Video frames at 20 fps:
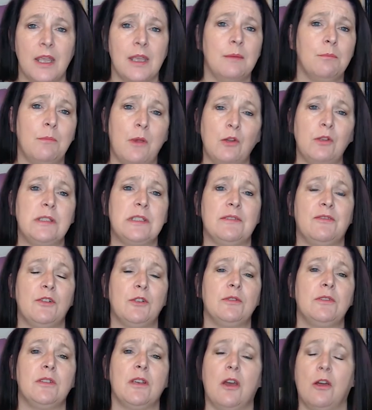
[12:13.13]
Most of
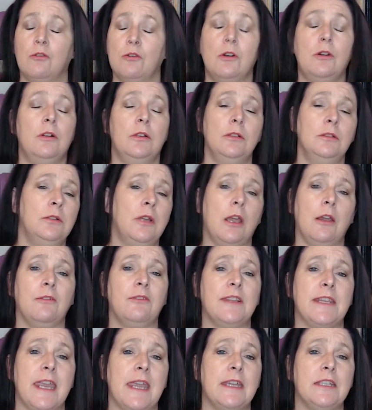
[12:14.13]
us are all
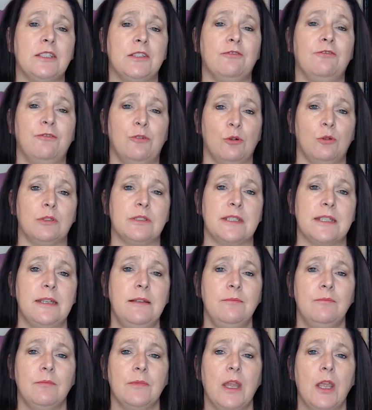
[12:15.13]
over the age of
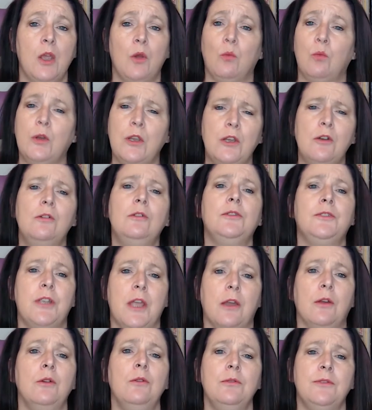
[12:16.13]
40. We all
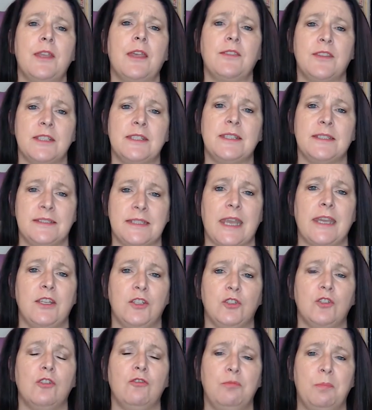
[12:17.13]
know that there's a
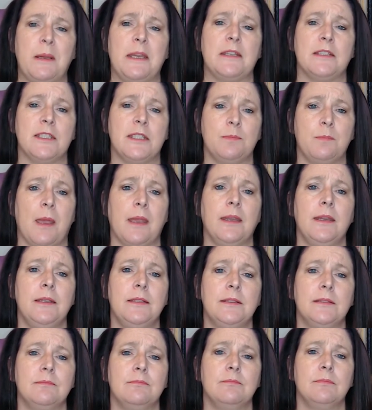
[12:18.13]
danger of being
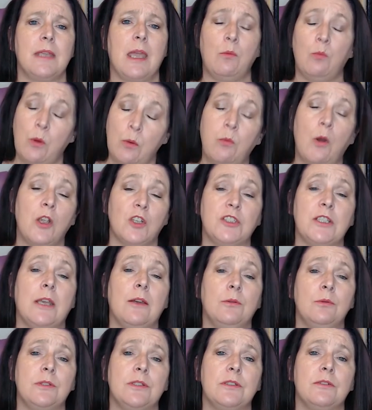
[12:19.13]
spiked and we watch
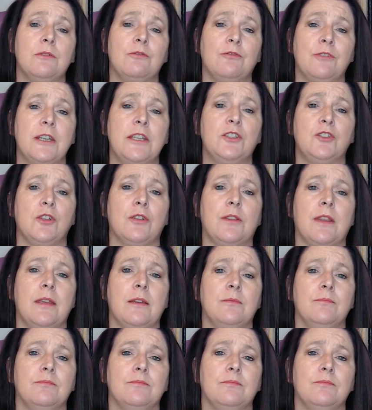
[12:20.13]
out for each other.